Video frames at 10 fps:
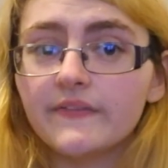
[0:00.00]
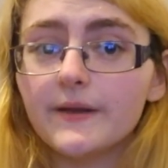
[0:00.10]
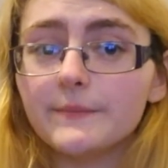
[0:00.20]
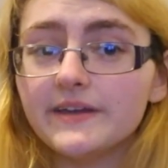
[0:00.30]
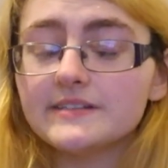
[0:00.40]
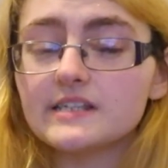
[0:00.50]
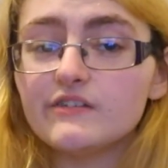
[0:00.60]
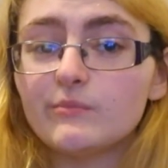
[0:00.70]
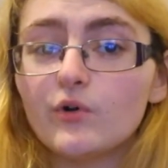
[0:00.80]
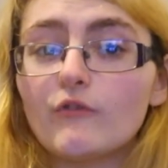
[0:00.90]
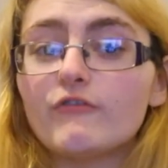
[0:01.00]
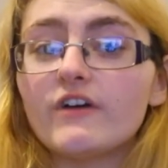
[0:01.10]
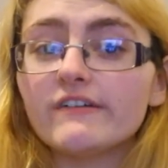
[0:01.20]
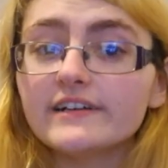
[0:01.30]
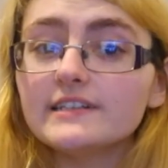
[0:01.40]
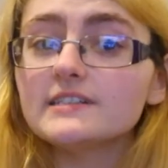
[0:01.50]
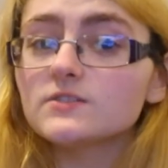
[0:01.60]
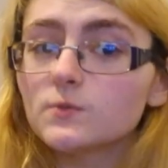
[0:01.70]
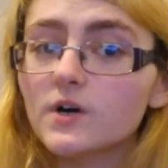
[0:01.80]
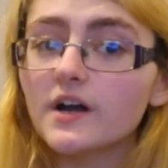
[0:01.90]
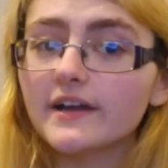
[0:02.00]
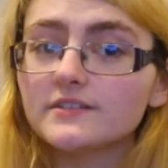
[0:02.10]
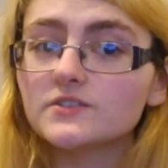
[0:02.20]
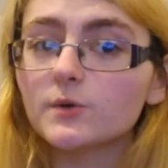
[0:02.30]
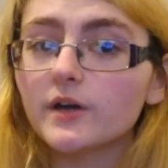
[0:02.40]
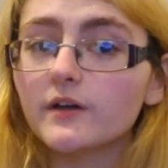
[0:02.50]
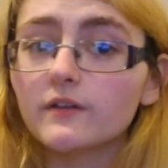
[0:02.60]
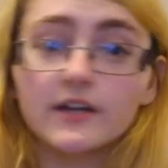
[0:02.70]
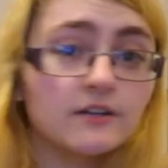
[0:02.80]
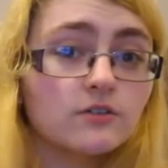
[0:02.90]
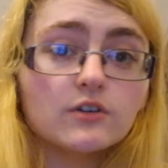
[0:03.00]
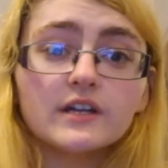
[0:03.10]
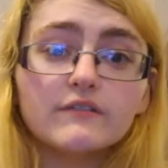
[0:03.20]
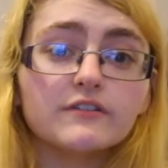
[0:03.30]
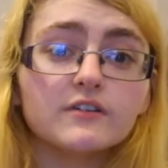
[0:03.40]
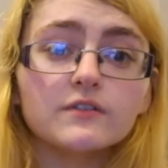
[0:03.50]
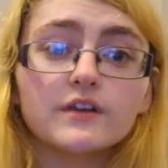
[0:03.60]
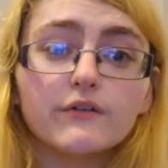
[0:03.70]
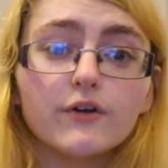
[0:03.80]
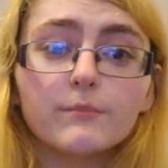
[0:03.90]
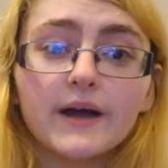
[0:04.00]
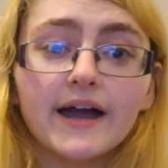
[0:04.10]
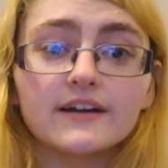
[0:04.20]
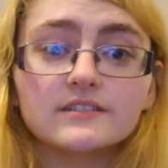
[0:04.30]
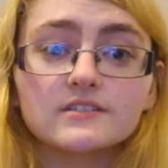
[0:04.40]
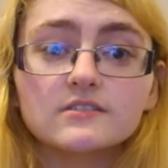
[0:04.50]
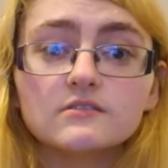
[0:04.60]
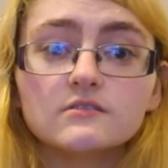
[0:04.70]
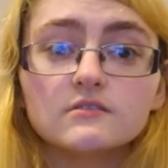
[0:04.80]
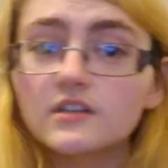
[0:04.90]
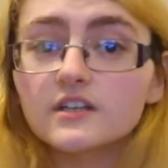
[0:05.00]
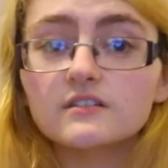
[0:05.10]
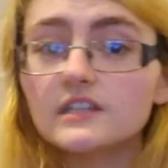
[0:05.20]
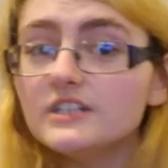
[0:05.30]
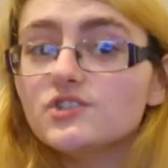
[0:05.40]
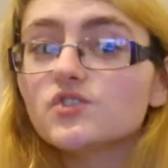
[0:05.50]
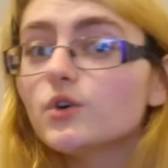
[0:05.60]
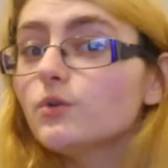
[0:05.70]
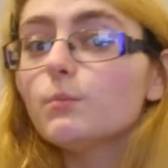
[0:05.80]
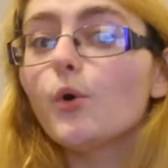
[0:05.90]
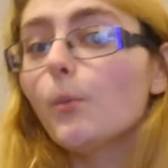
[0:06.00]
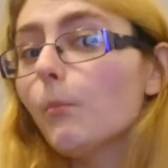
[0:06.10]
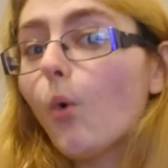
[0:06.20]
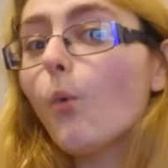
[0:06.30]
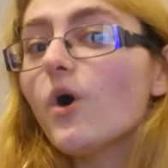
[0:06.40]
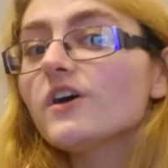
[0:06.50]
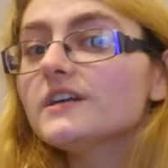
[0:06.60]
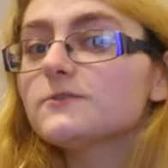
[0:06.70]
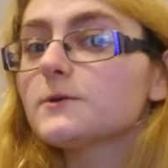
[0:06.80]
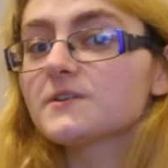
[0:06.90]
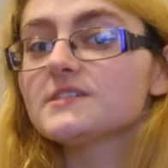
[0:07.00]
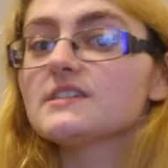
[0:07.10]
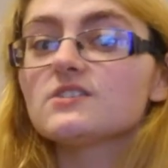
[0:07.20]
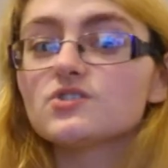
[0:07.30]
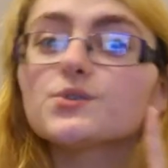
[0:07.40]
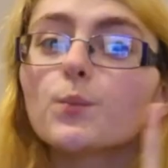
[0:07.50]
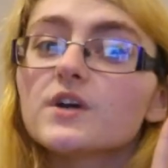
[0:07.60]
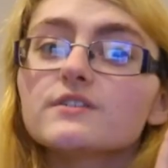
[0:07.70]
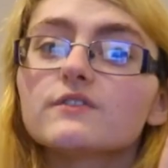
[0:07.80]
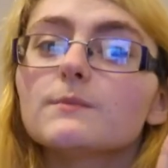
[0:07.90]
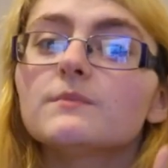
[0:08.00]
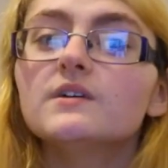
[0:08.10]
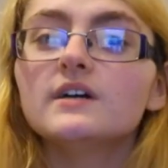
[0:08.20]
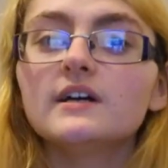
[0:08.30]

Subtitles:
That means they've put very little work into it. Not even on their own backs. They just couldn't put more work into it because there's just one of them.